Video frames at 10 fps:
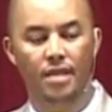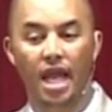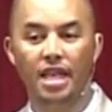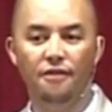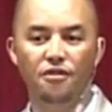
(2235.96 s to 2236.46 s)

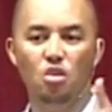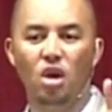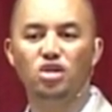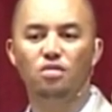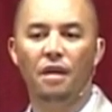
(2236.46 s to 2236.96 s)
And if you
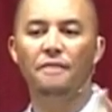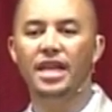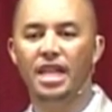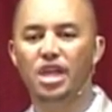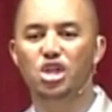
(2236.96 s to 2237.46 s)
want to
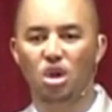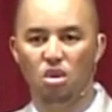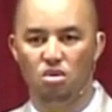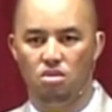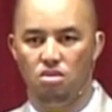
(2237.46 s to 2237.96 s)
publicly show,